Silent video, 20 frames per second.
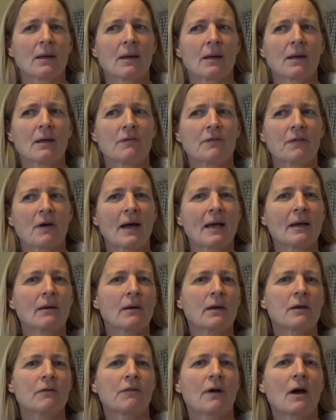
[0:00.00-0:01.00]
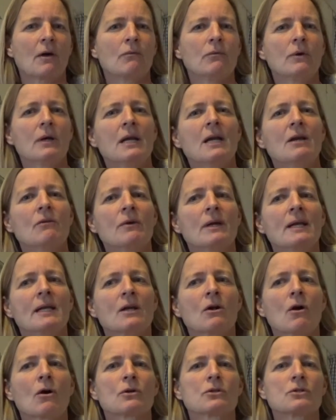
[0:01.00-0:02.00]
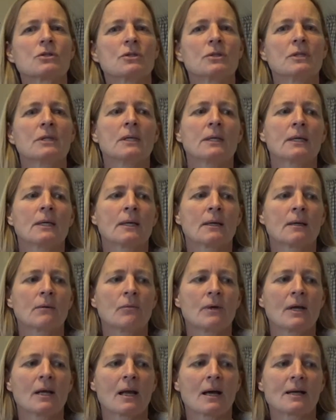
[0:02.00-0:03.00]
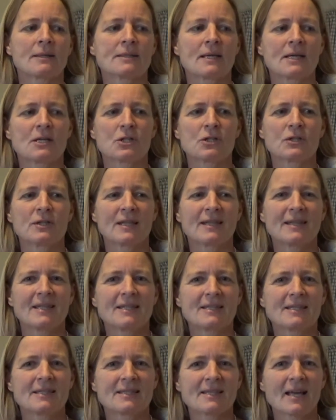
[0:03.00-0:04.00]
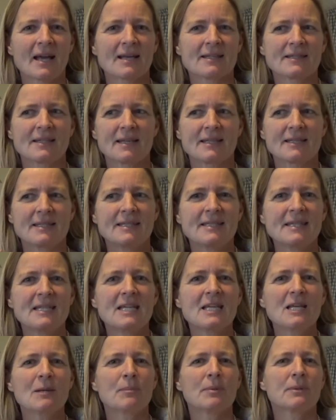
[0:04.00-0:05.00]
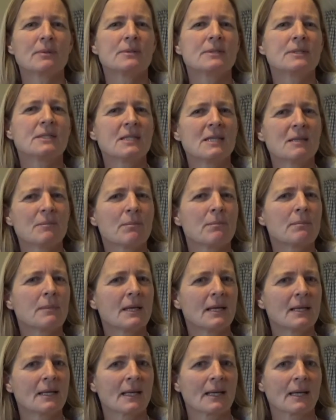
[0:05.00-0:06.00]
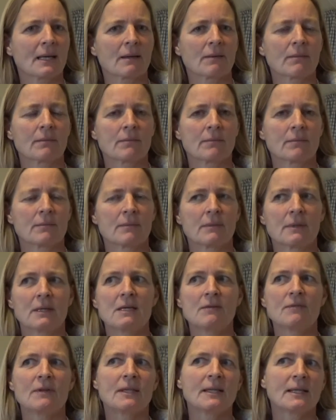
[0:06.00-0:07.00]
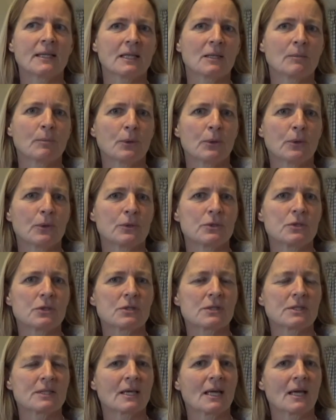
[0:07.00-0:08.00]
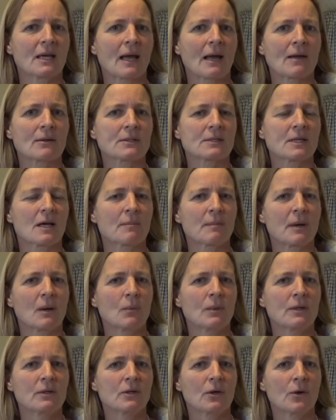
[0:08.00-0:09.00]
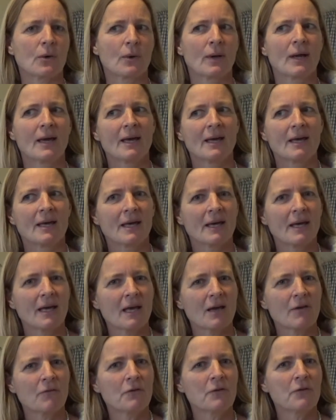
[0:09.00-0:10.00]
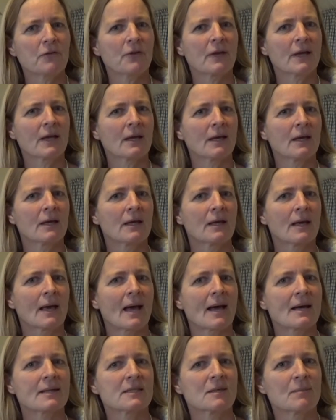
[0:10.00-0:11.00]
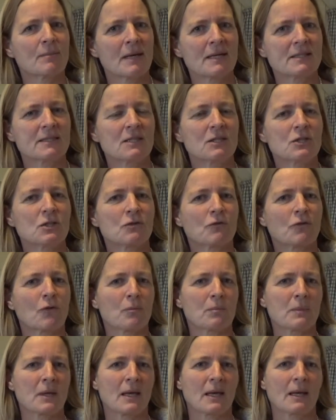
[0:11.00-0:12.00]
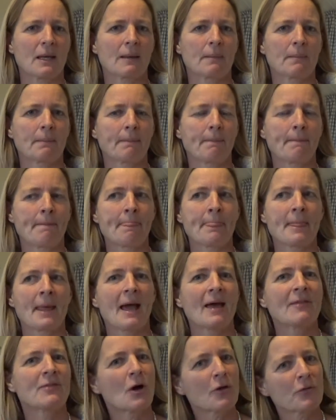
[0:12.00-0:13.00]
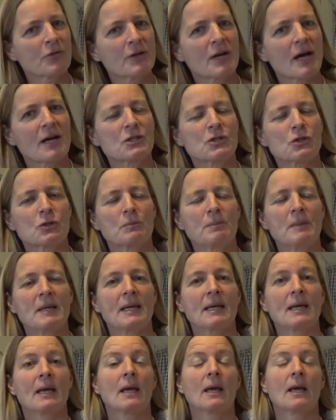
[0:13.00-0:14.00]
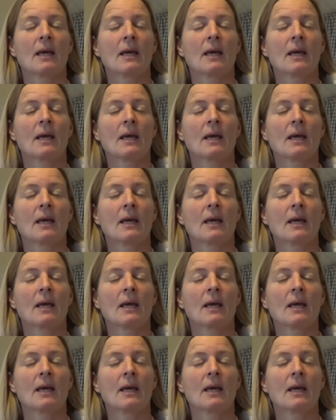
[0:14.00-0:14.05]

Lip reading: if I really, really got to the realization that this has a deep, deep meaning, even the little bird just singing outside my window, everything has a message for me. And not that I should be